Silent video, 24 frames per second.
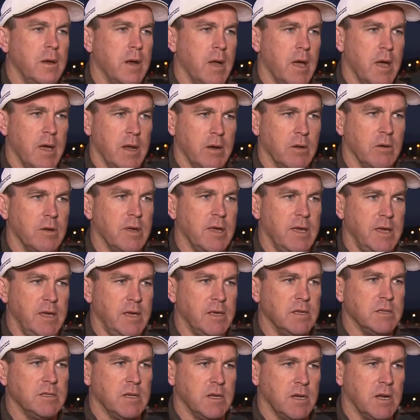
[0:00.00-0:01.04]
No, look, he
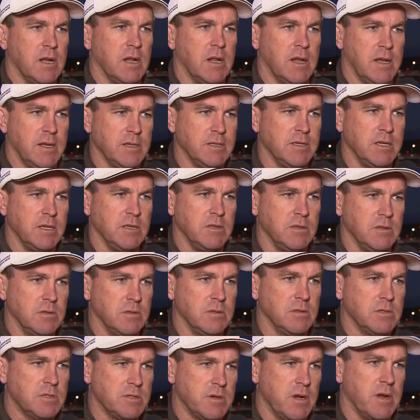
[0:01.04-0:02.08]
is a classic
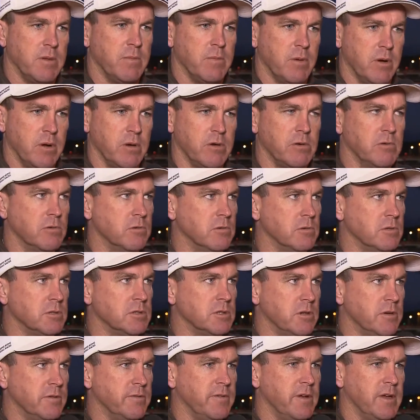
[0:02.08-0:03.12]
Stradbroke horse,
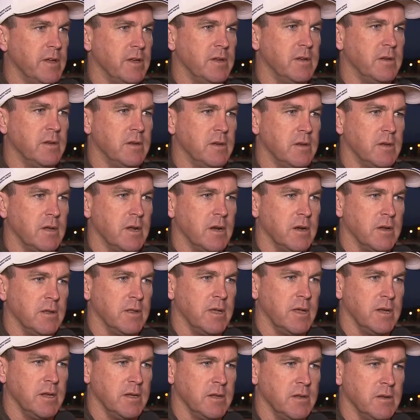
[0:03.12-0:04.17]
and I've had
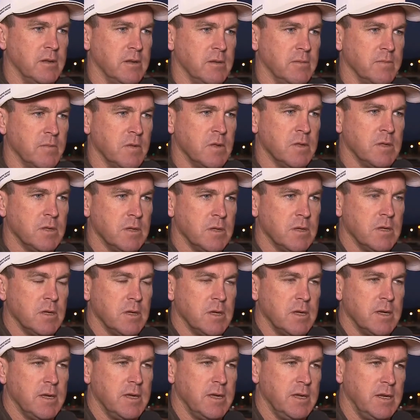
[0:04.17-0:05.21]
that
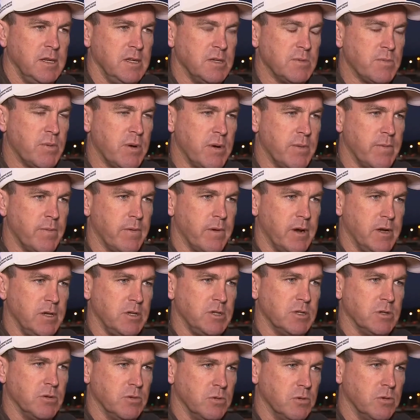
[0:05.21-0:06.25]
in his
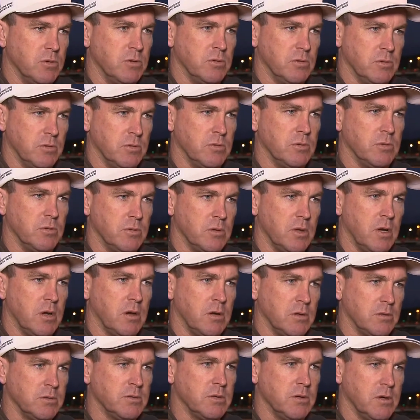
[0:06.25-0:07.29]
preparation the
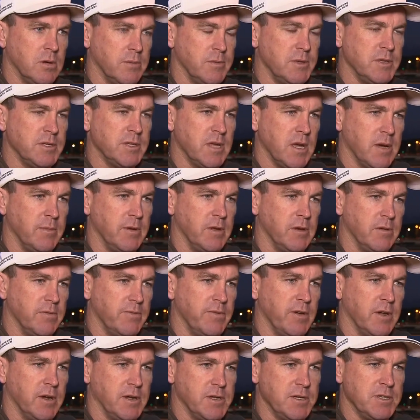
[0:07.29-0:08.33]
whole time he's come in. I
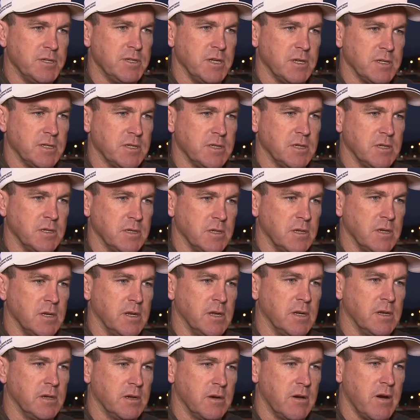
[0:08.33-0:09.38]
felt he's just a
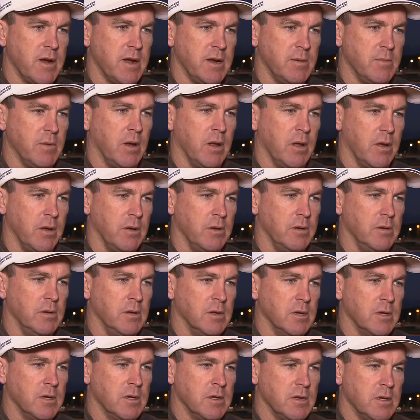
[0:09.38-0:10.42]
little grade below,
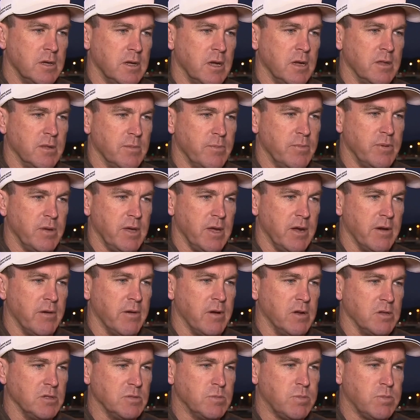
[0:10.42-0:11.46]
the
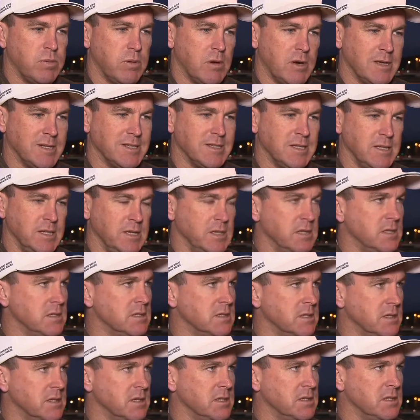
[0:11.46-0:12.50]
Piero's price is,
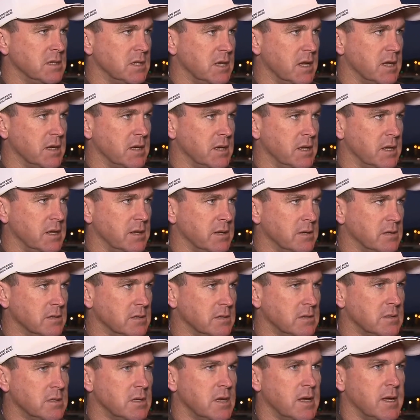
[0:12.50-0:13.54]
and it's a done deal,
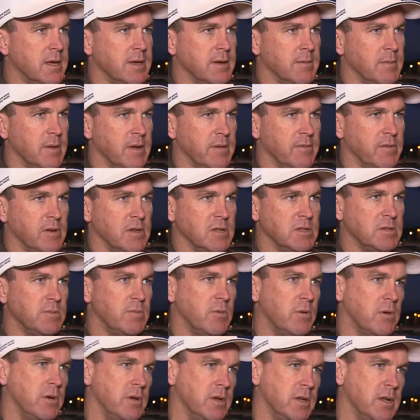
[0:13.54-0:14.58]
evidenced
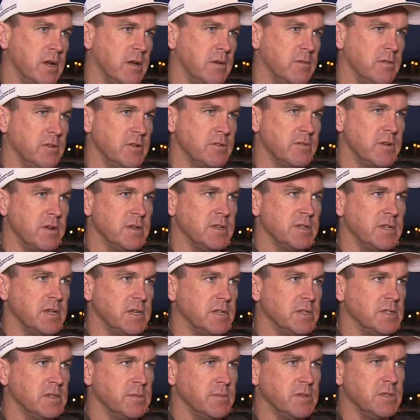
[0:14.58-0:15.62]
by, he's raced
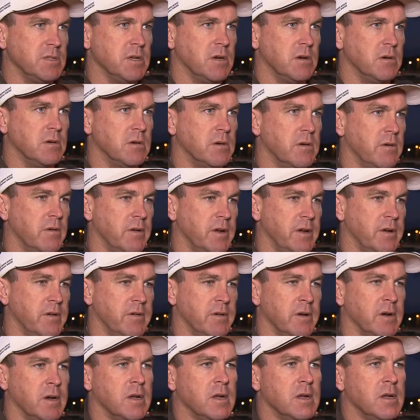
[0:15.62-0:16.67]
against them his whole career
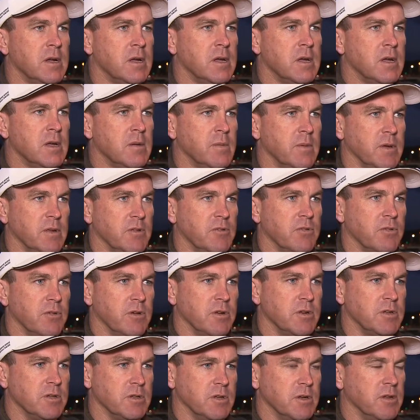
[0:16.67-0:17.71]
and been sort
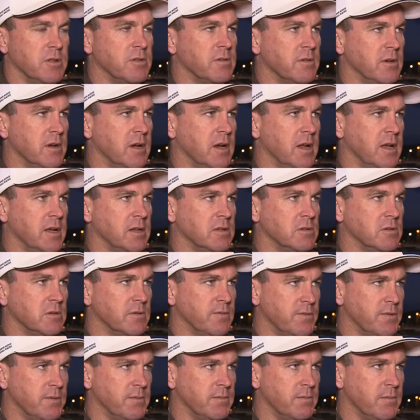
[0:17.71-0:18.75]
of 2 to 3 lengths
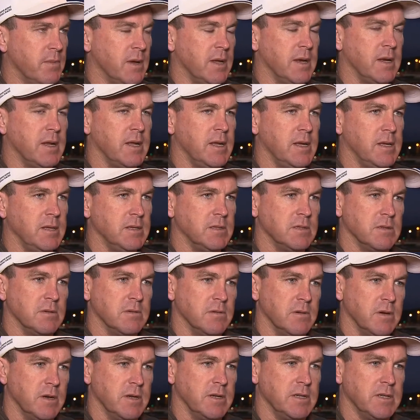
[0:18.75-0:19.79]
off them, but he's a
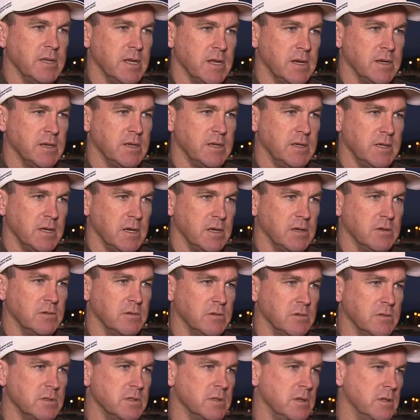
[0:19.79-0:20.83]
really talented young
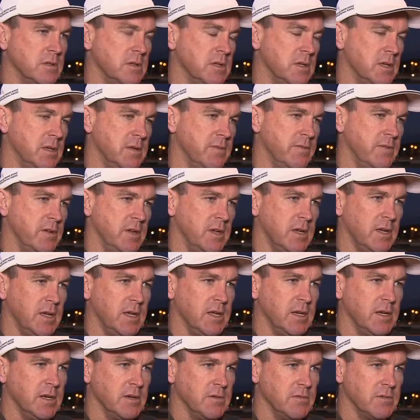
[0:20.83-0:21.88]
horse, and I think if he can
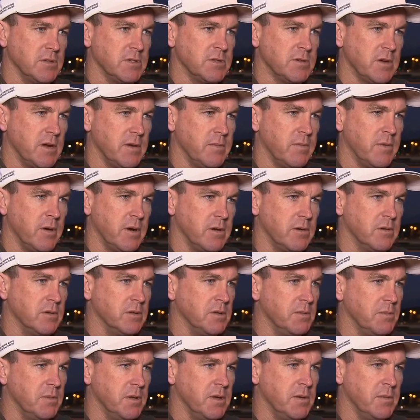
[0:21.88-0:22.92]
get into a Stradbroke on the
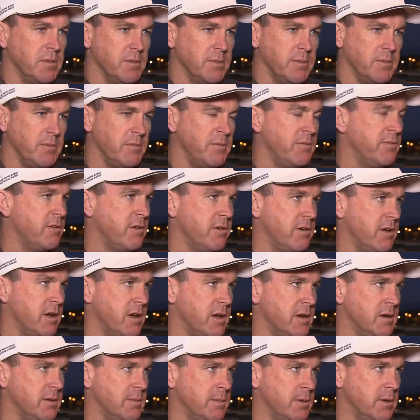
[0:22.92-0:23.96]
minimum, he'll be very
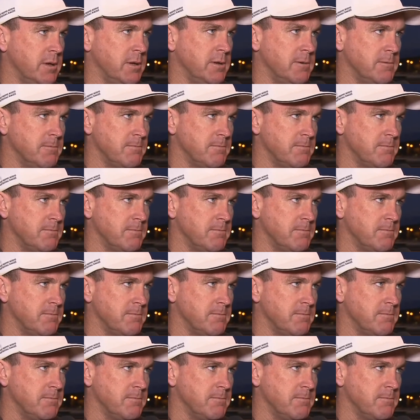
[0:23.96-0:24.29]
hard to beat.